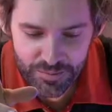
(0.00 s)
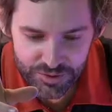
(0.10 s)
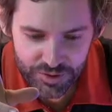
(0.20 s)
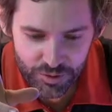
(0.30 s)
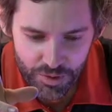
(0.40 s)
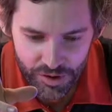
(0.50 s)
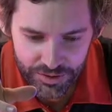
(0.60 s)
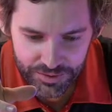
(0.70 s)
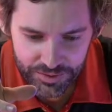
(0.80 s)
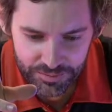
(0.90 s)
a musical
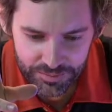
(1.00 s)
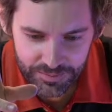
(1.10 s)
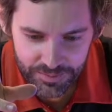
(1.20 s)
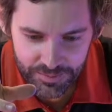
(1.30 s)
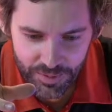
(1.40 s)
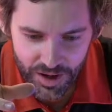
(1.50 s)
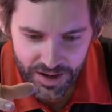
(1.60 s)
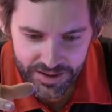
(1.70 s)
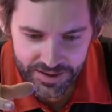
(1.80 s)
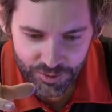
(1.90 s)
box,
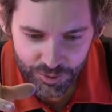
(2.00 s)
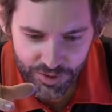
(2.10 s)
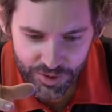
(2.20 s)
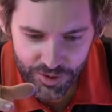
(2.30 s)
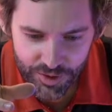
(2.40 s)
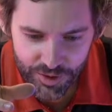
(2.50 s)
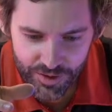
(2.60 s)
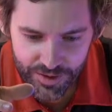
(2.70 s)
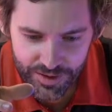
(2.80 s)
but it's also